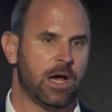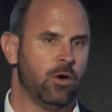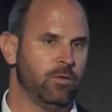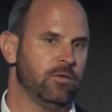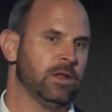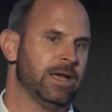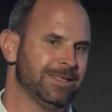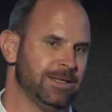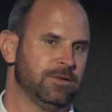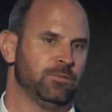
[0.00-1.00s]
How will we
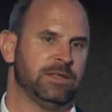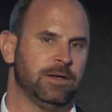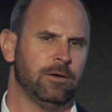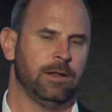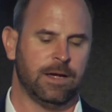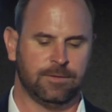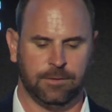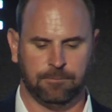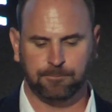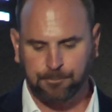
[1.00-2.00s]
realize that it's materializing?